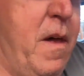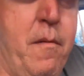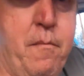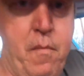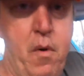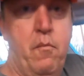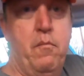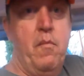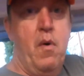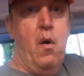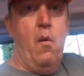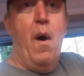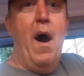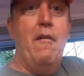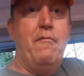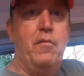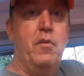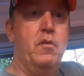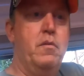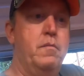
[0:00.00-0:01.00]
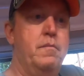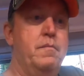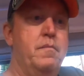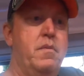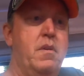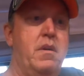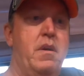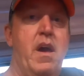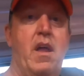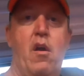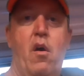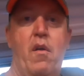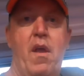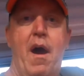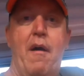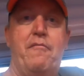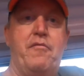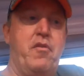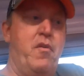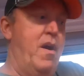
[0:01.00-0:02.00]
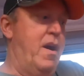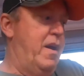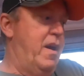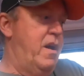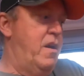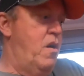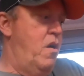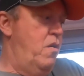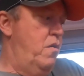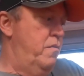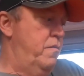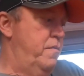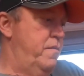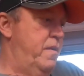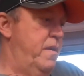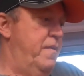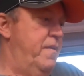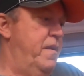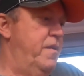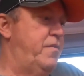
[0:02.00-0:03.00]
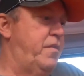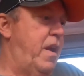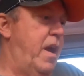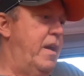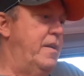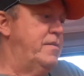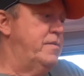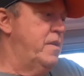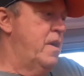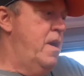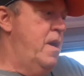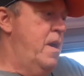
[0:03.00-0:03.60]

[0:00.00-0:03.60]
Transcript: then my wife will get on after I get on in this case.